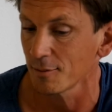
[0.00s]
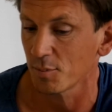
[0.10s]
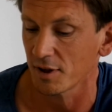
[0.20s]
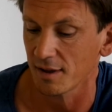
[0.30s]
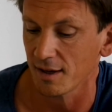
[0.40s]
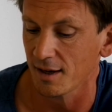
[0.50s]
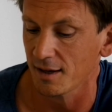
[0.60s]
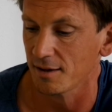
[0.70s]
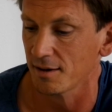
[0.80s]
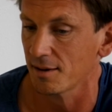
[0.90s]
but they
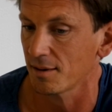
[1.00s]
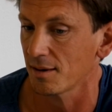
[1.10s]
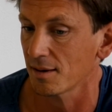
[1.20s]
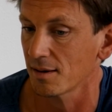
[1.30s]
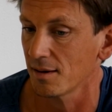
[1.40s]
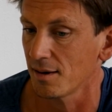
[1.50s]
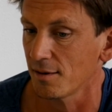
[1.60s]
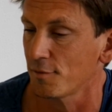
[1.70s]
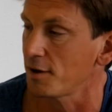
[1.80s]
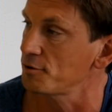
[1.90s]
had
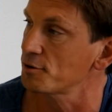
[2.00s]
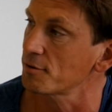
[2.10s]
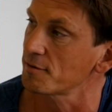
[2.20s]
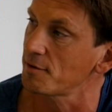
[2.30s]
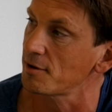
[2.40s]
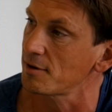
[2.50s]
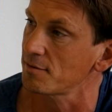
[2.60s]
a fund shortfall